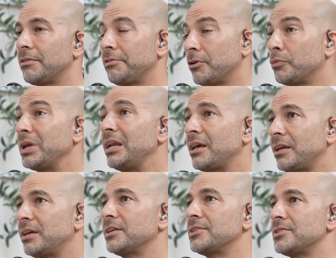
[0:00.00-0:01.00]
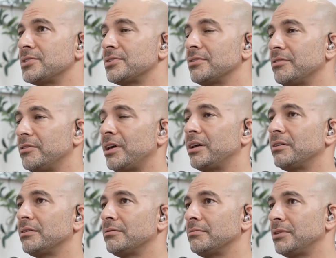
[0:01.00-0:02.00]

the reading is that